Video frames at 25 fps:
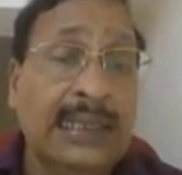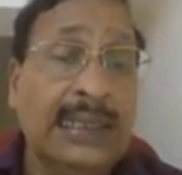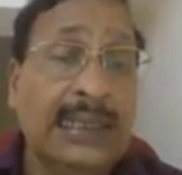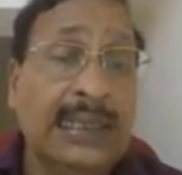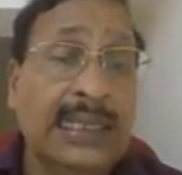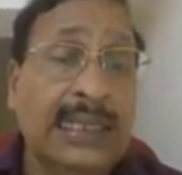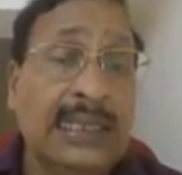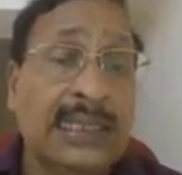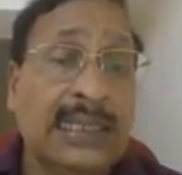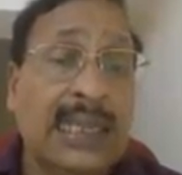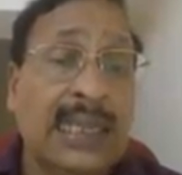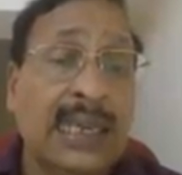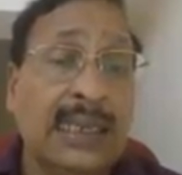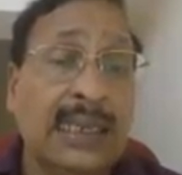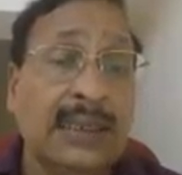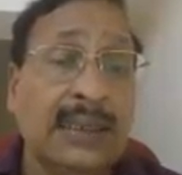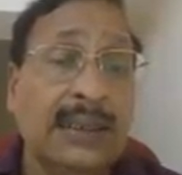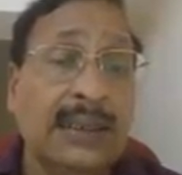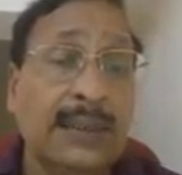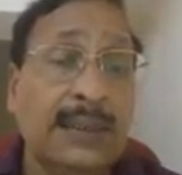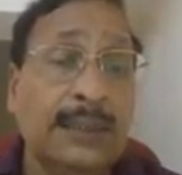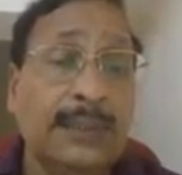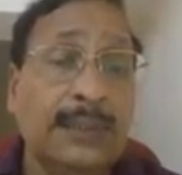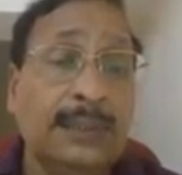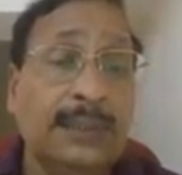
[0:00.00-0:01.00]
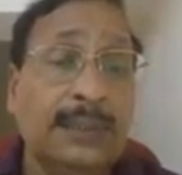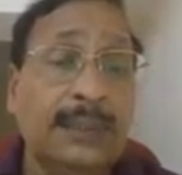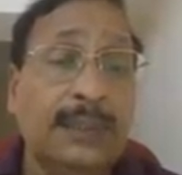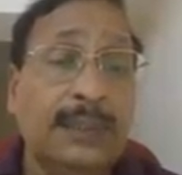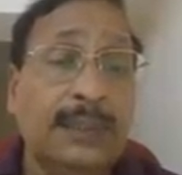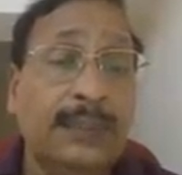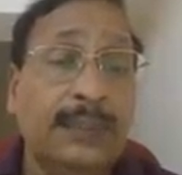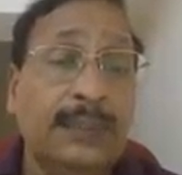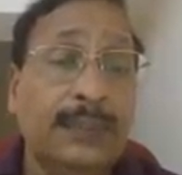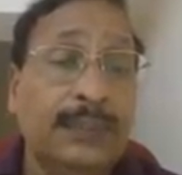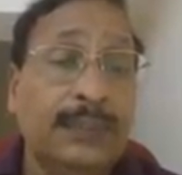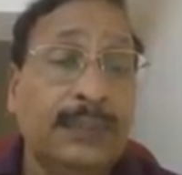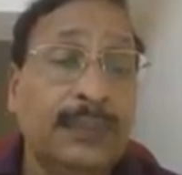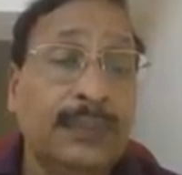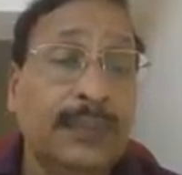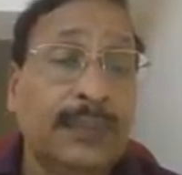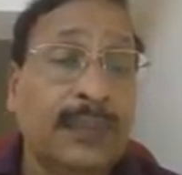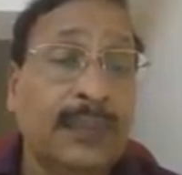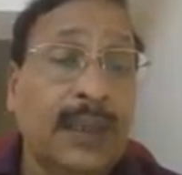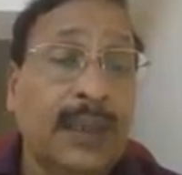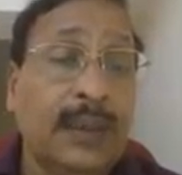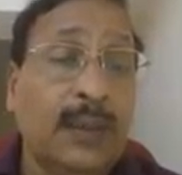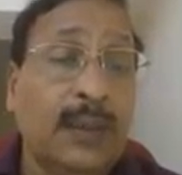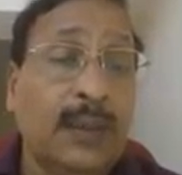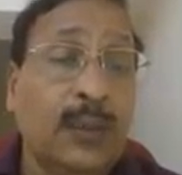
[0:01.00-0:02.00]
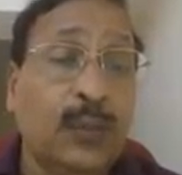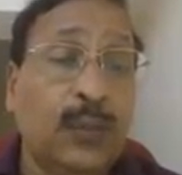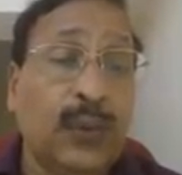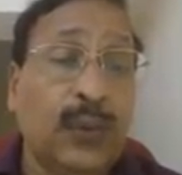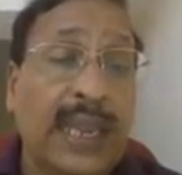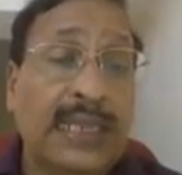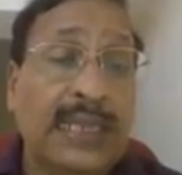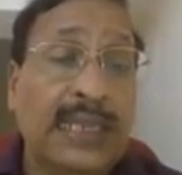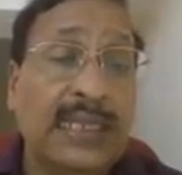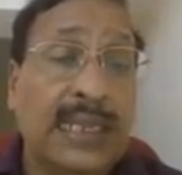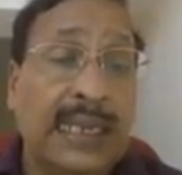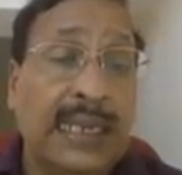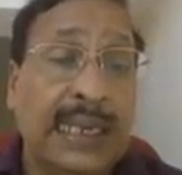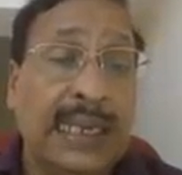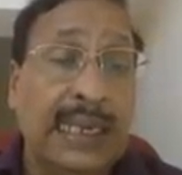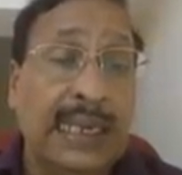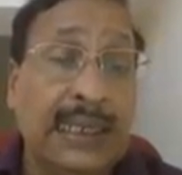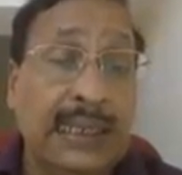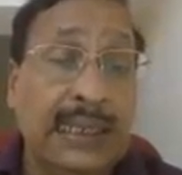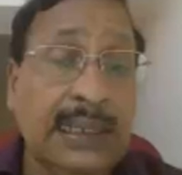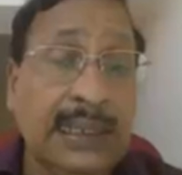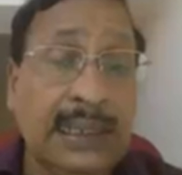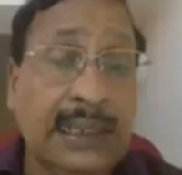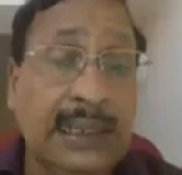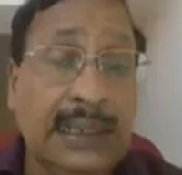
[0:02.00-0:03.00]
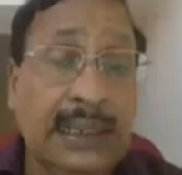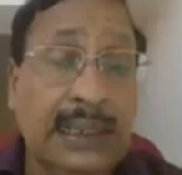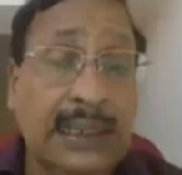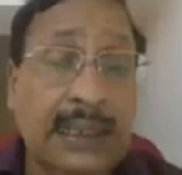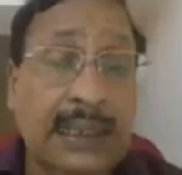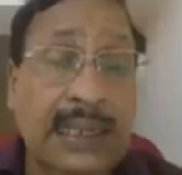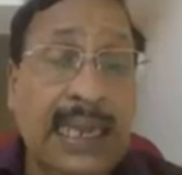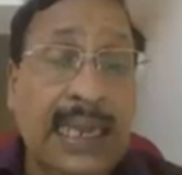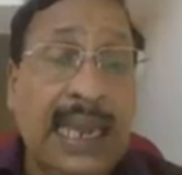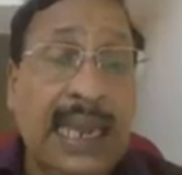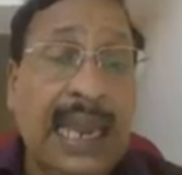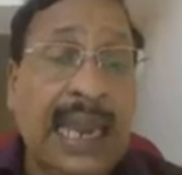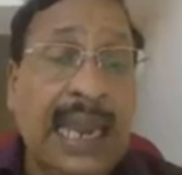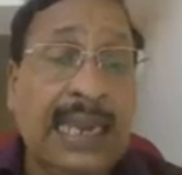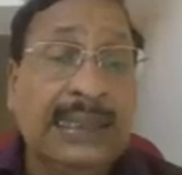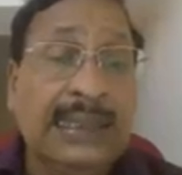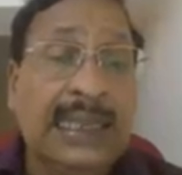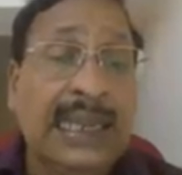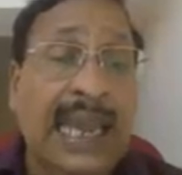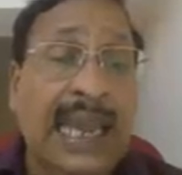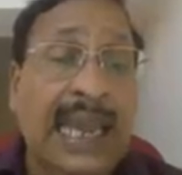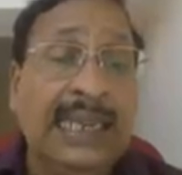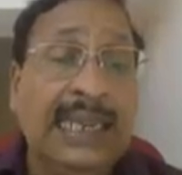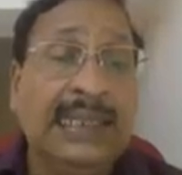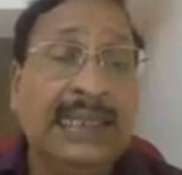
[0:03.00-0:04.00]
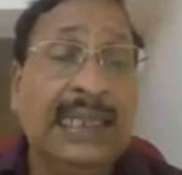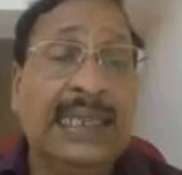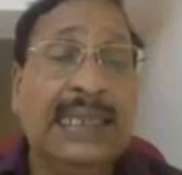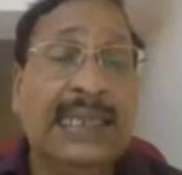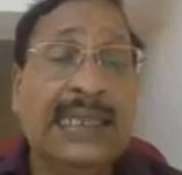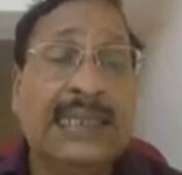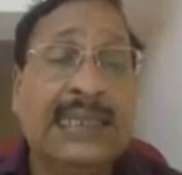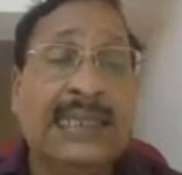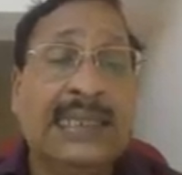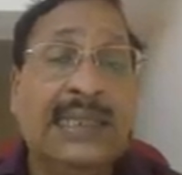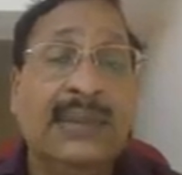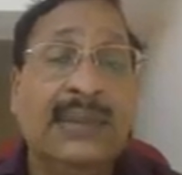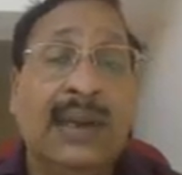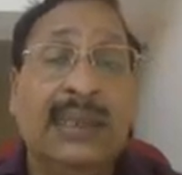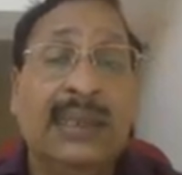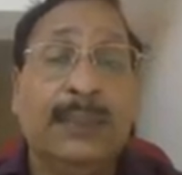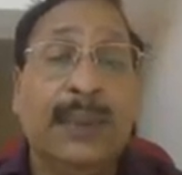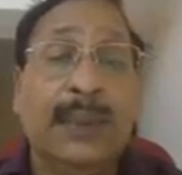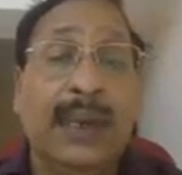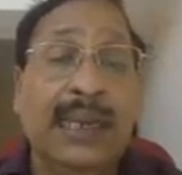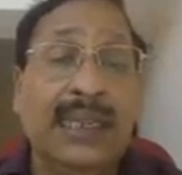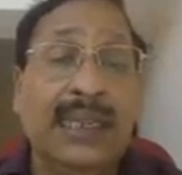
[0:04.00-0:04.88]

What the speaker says: is the phase current, and the line current is given by